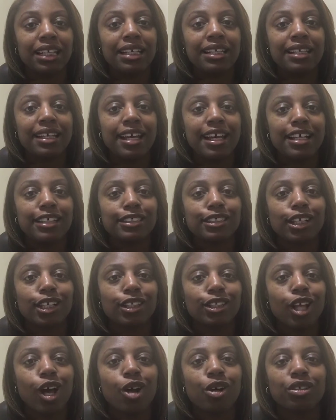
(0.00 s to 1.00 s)
Yes,
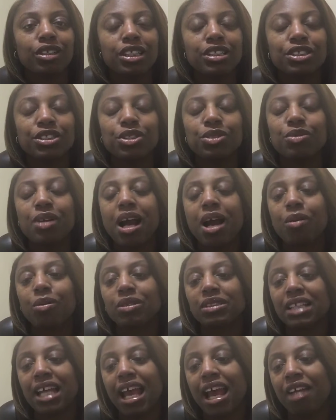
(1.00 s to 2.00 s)
longer than 2
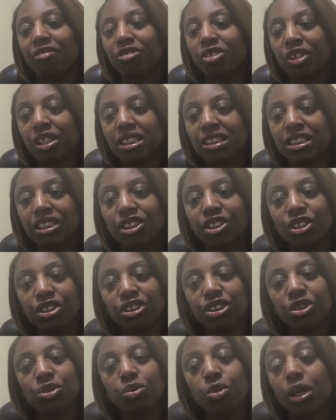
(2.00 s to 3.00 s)
hours after it's
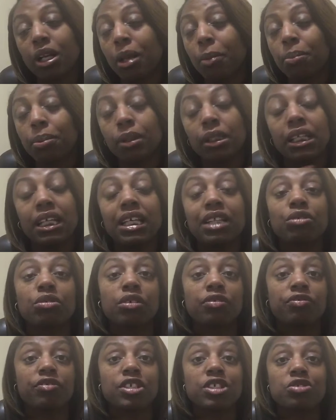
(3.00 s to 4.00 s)
cooked, you want to put it in the
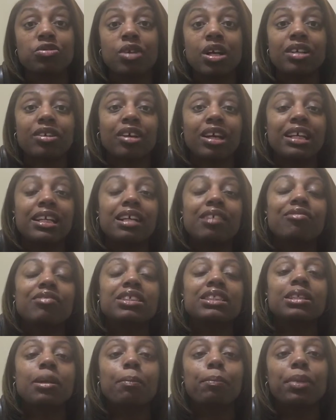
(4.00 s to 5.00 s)
refrigerator. And if
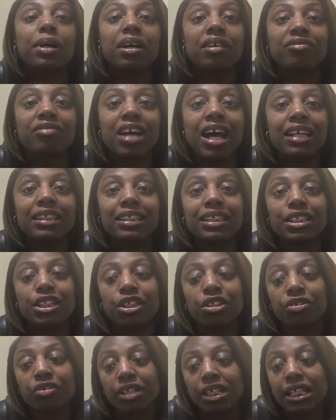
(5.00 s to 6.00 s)
it's above 90
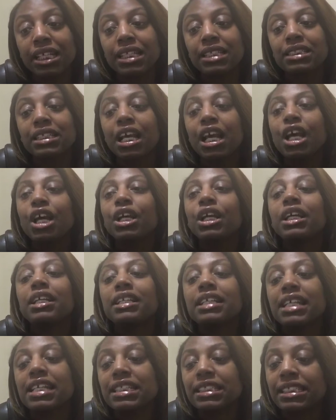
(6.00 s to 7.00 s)
degrees, it
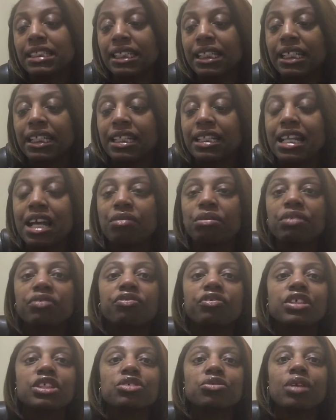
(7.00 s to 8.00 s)
needs to get in that
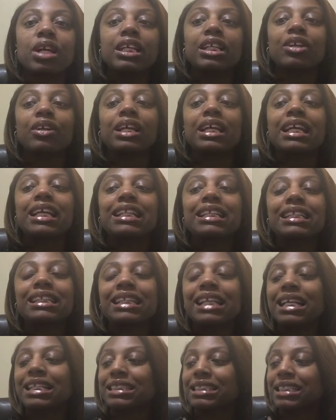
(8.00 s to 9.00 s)
refrigerator in
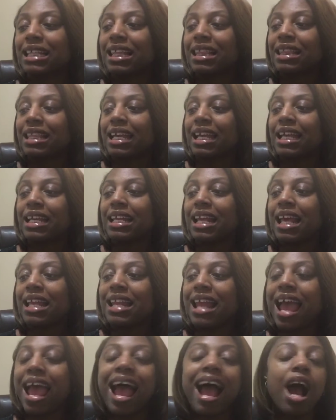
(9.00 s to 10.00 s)
less than
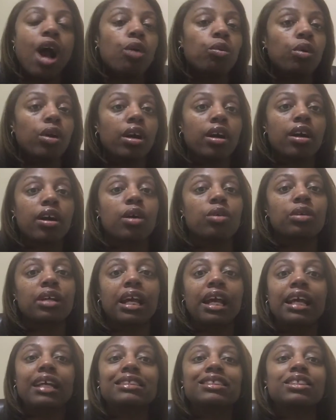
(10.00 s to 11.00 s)
an hour.
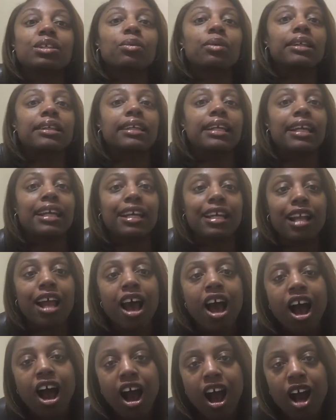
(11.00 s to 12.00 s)
Okay, so again,
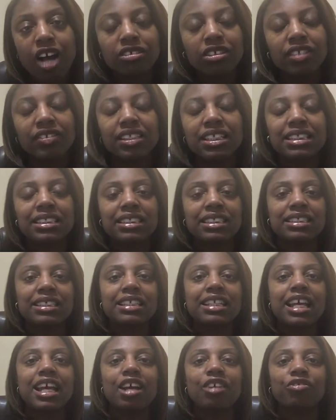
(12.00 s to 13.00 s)
all of this is
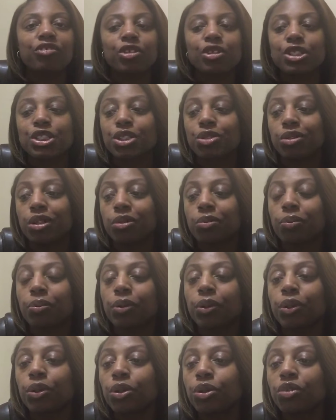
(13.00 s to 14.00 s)
an effort to
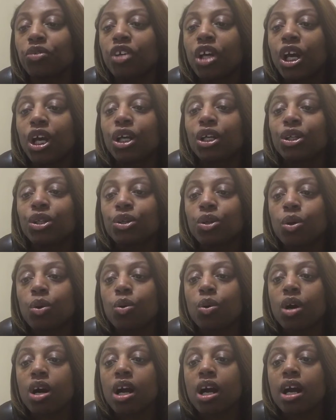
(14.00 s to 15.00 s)
improve
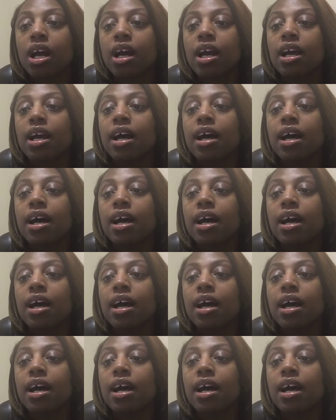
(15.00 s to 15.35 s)
your